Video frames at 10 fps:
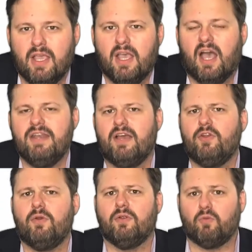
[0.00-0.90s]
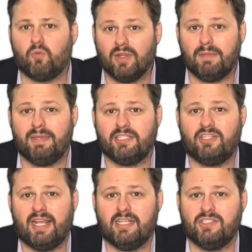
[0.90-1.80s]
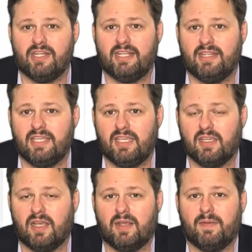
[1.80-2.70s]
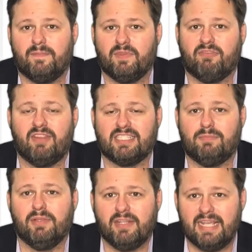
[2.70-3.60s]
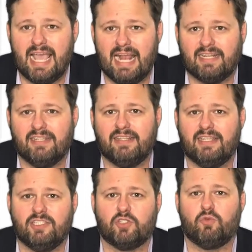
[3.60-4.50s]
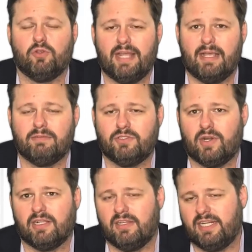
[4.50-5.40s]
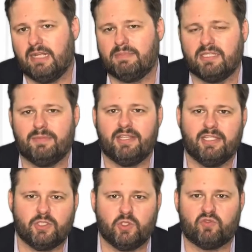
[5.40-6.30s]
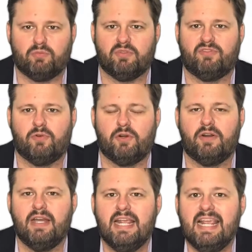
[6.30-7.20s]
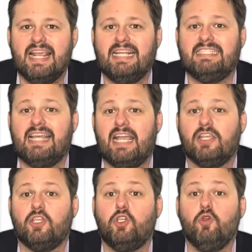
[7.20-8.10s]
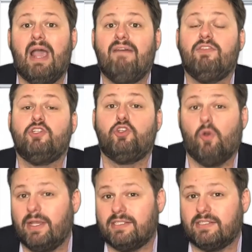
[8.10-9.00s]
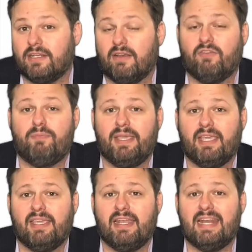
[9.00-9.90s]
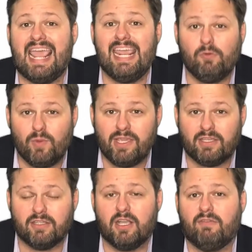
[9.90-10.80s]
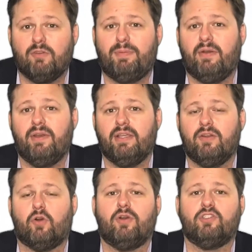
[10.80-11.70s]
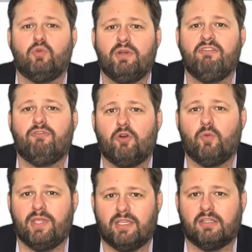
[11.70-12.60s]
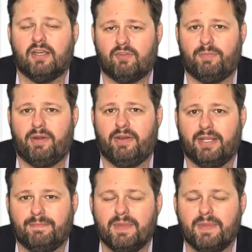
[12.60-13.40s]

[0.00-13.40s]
Another really big change in the Flexibility Act that they just rolled out to try to clean up some of the issues from before is that you have the choice of picking an 8-week covered period or a 24-week covered period.